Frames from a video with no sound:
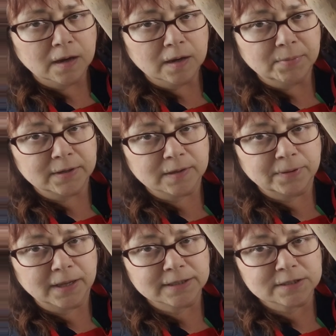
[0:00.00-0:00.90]
but in the
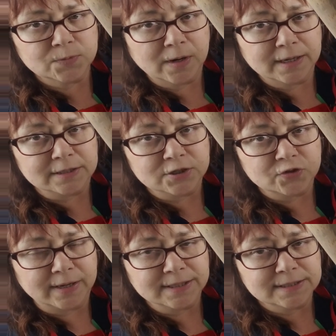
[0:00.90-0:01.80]
places where I
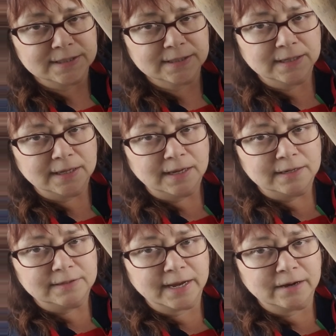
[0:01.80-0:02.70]
distressed it,
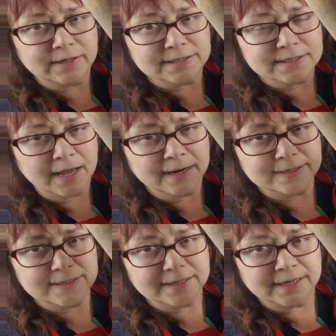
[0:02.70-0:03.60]
down inside
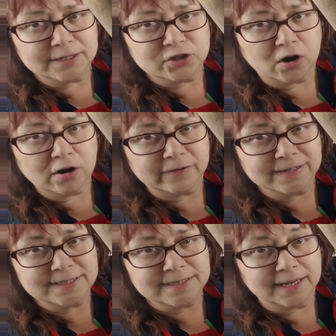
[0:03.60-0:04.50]
it didn't get darker,
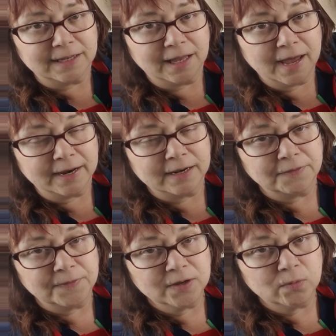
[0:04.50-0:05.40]
it stayed light. And I
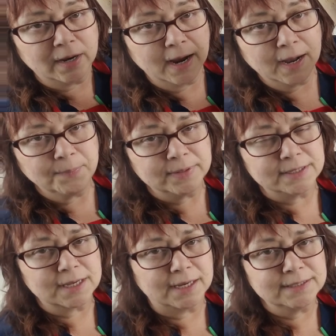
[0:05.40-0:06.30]
think what happened
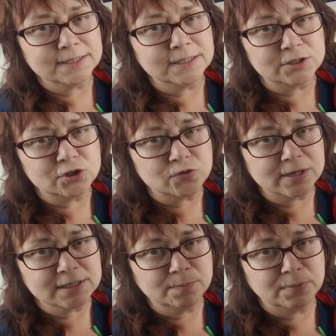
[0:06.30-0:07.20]
is I did the
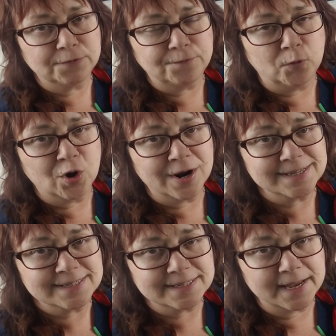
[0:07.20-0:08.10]
distressing before I
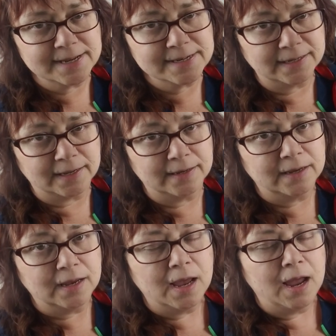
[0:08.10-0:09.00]
sanded it.
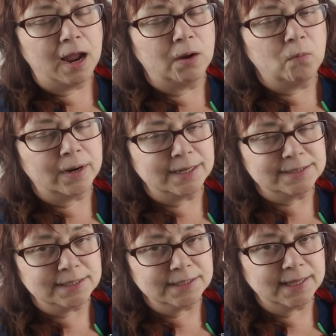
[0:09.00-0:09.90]
And when I
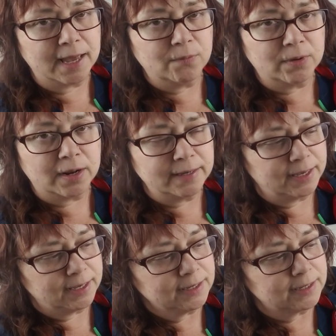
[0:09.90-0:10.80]
did that, when I
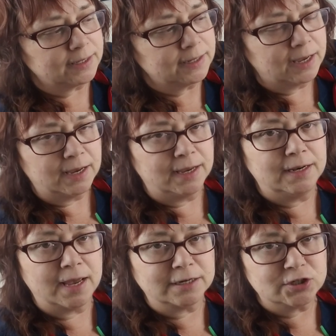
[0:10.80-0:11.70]
hit it,
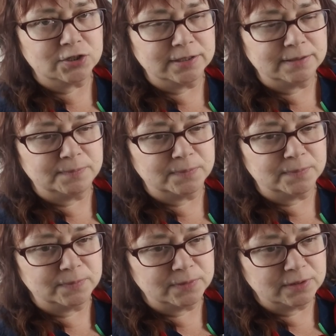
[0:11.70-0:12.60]
it actually,
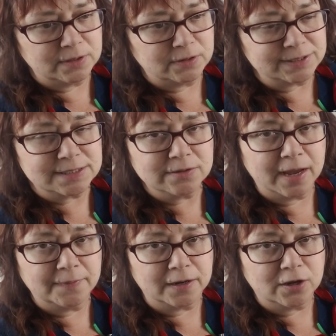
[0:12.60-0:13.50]
you know, it still
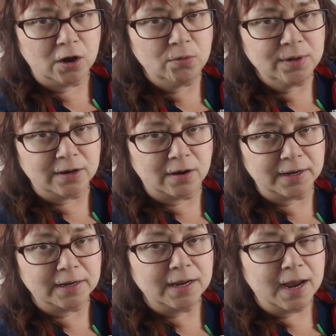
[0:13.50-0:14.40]
had that coating on
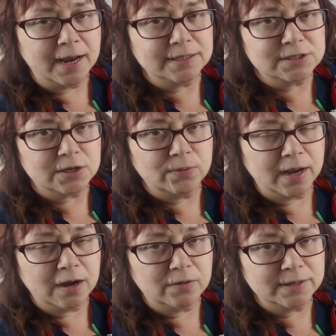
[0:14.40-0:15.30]
it. And so
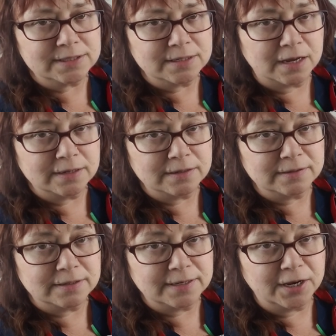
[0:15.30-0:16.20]
now it's not
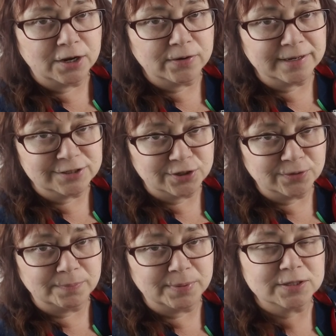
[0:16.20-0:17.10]
adhering to
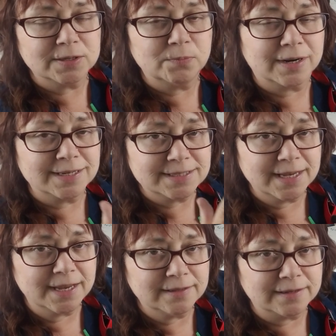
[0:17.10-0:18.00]
it, because then when I
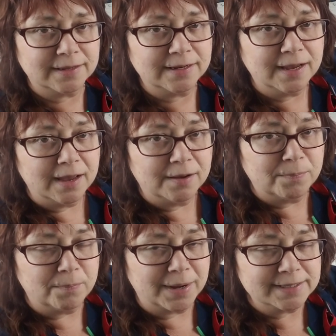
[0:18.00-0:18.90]
sanded it,
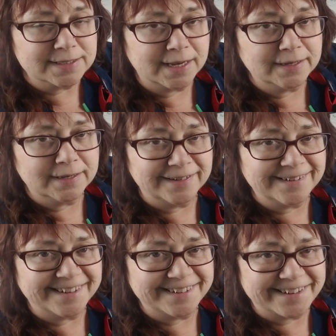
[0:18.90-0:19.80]
my sanding
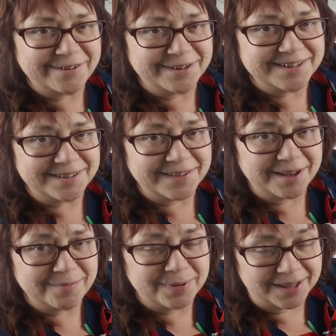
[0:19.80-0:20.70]
didn't get down into
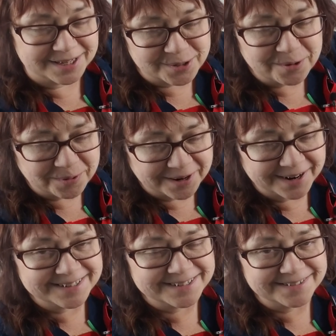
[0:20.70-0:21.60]
that place where
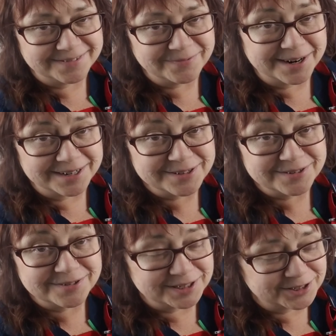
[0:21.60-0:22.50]
I, where I just
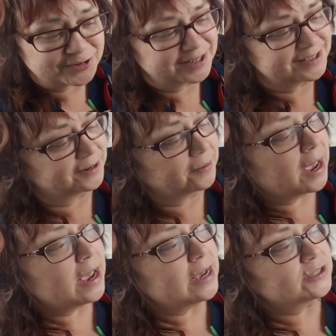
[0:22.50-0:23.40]
distressed it.
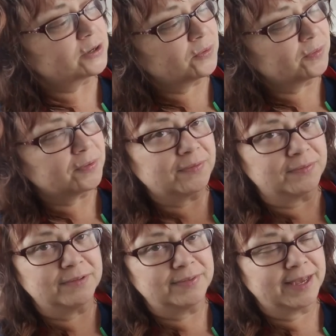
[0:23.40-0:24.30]
So
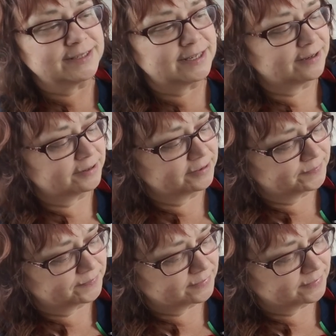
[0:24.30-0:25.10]
that's a,